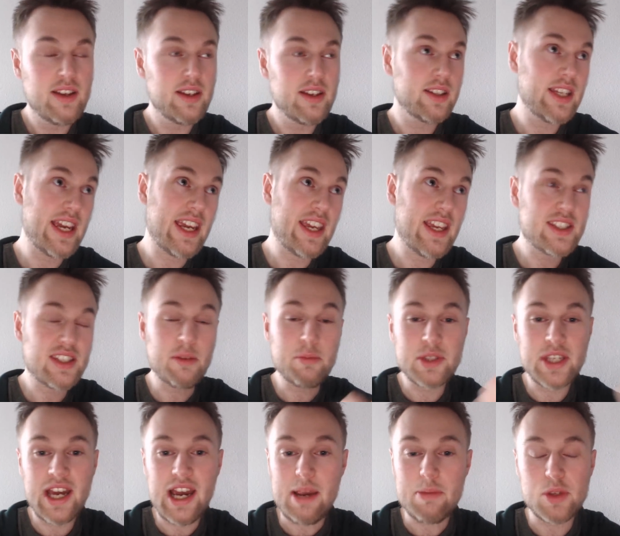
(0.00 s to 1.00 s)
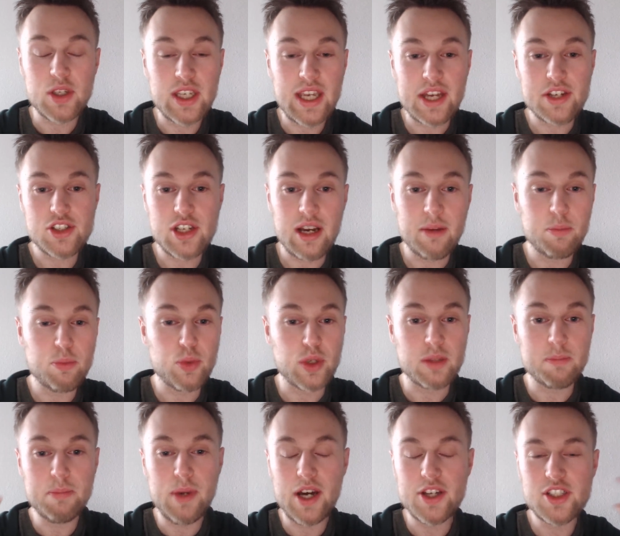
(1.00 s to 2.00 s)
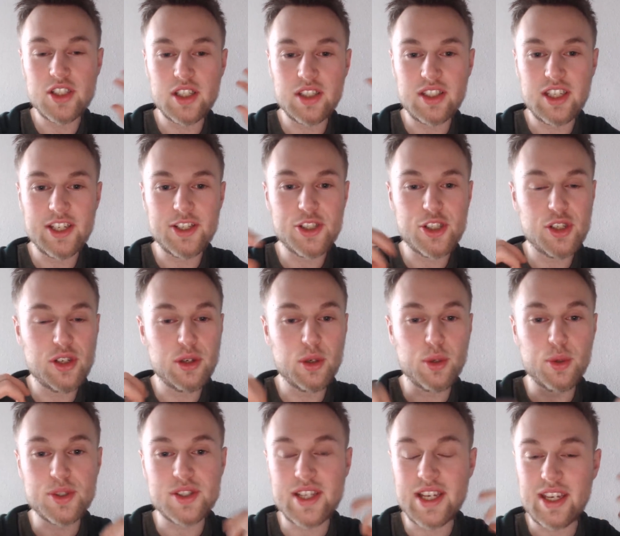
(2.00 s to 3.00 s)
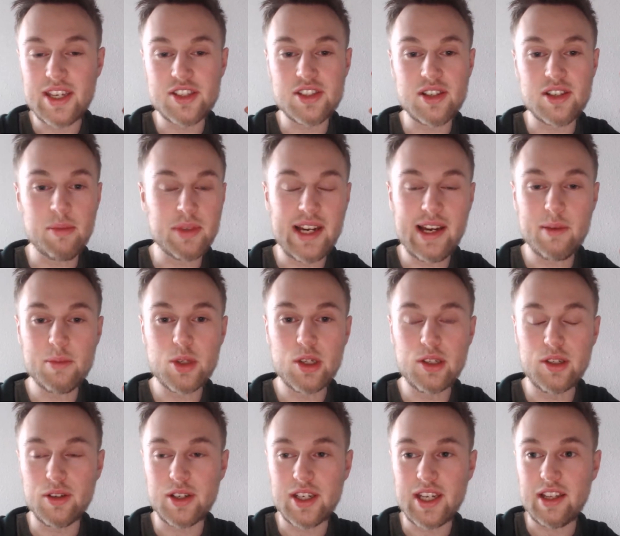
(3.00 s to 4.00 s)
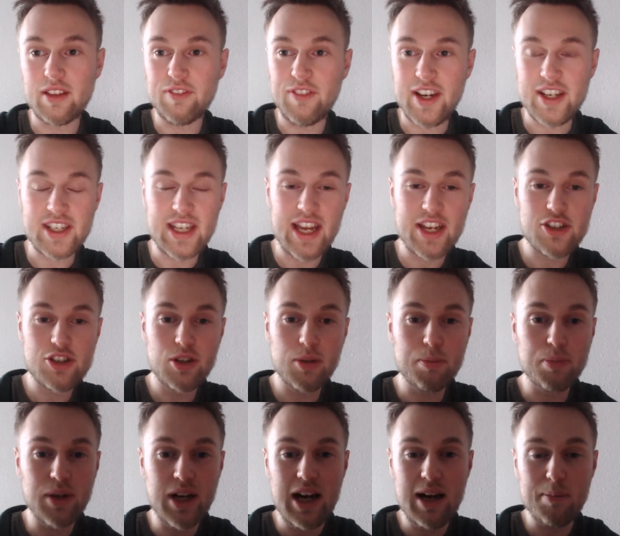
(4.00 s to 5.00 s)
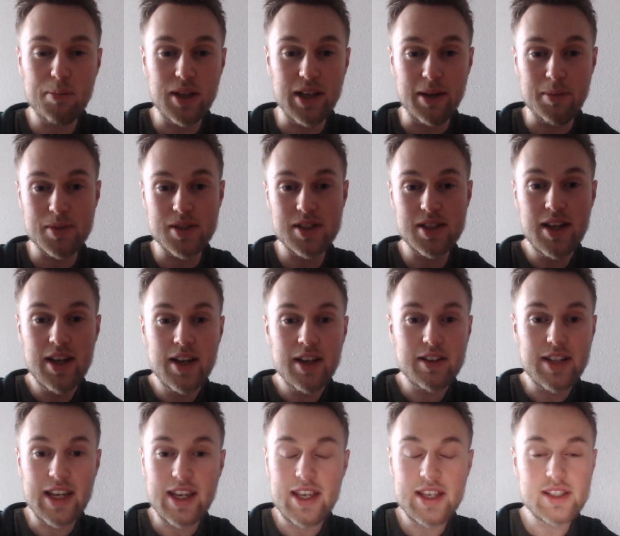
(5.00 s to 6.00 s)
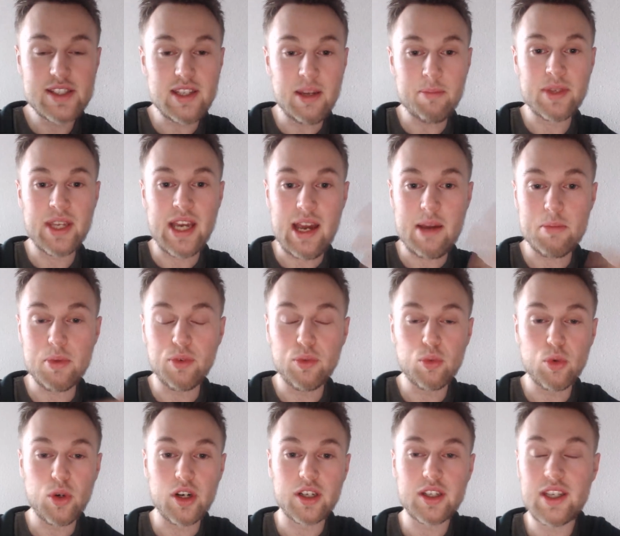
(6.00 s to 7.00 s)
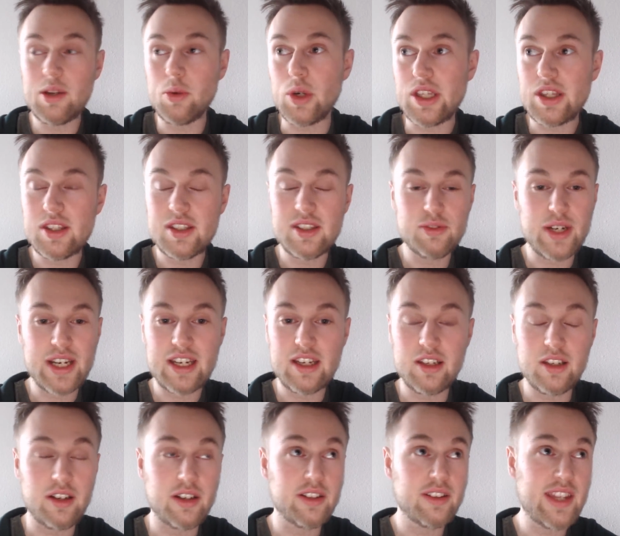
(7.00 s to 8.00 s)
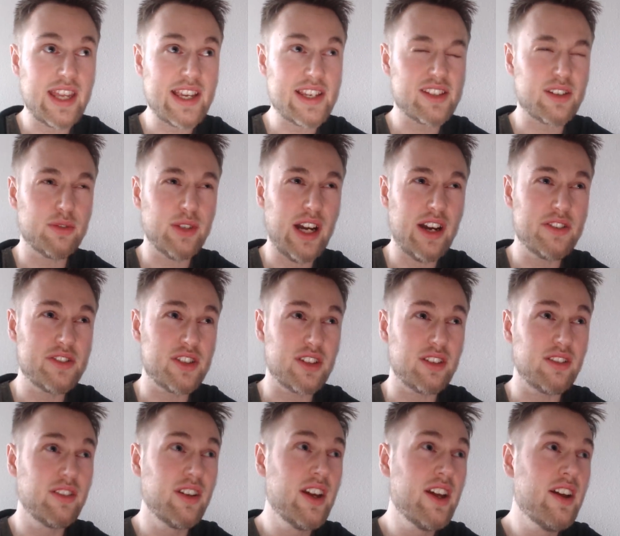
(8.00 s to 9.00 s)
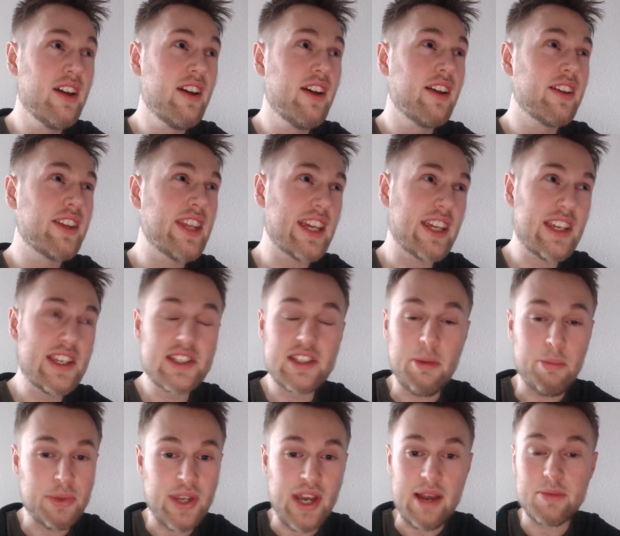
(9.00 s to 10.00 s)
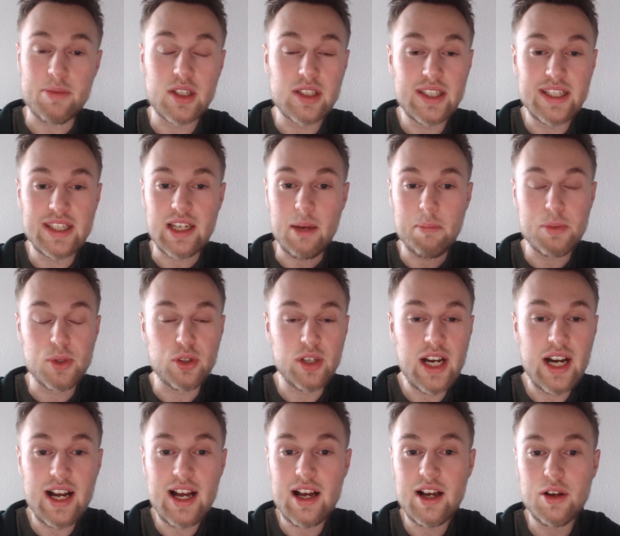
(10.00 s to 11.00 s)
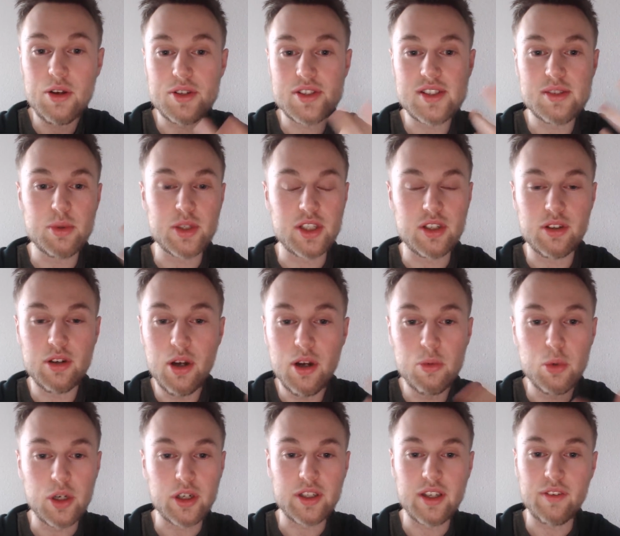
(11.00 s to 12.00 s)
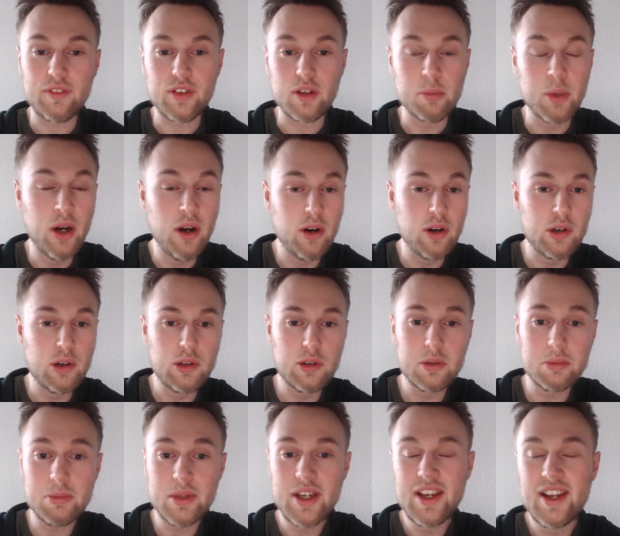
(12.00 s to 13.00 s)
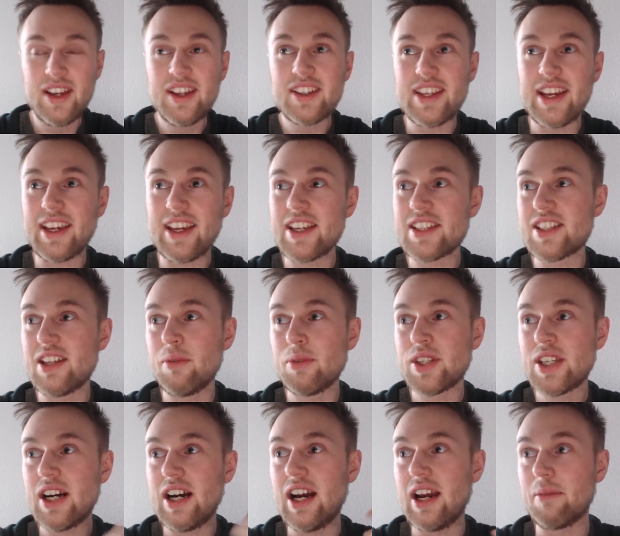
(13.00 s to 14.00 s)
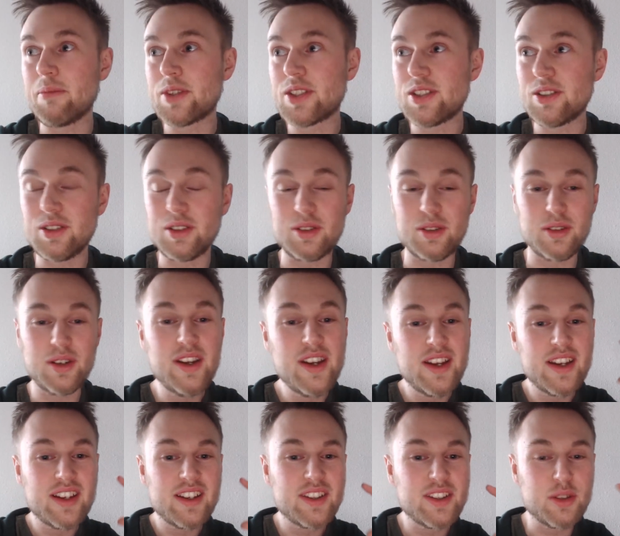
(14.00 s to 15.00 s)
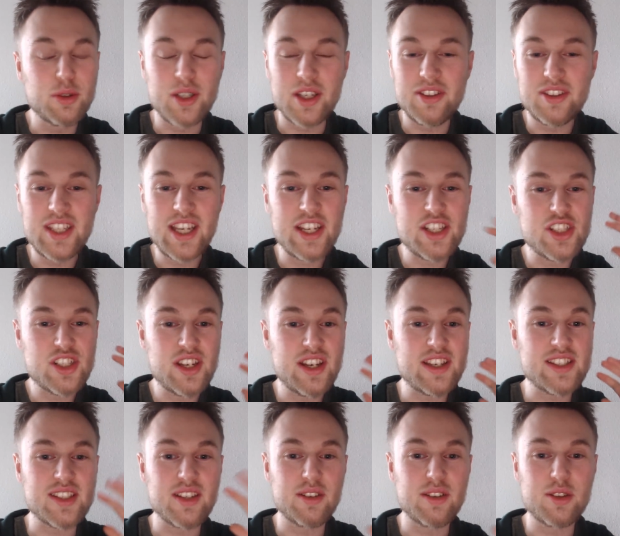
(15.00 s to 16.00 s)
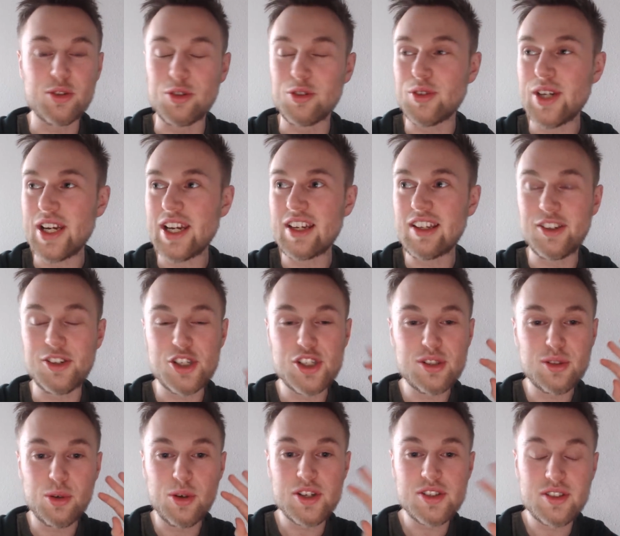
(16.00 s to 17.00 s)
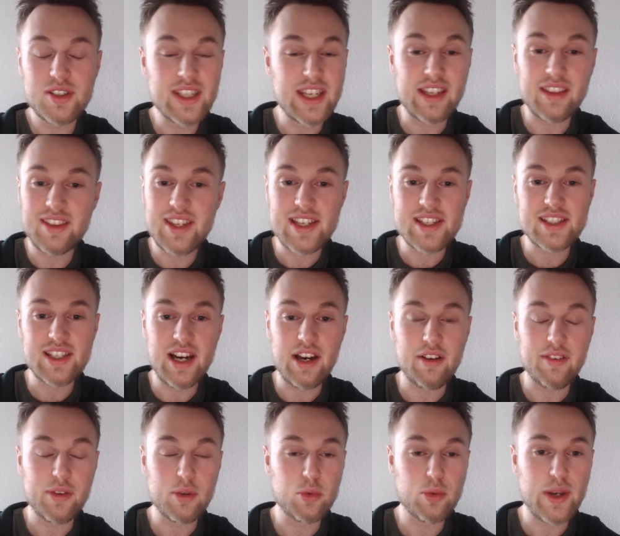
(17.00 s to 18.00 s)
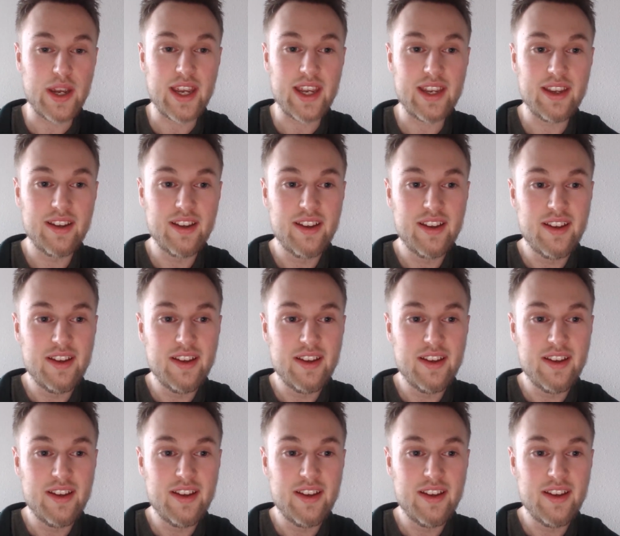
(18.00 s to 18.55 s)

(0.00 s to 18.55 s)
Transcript: taking some time to catch up with budget issues, taking time to look at financial problems, taking some time working with regular things around you, taking some time to clean up your house when you're working from home, taking some time to do the dishes or do regular chores to get things out of the way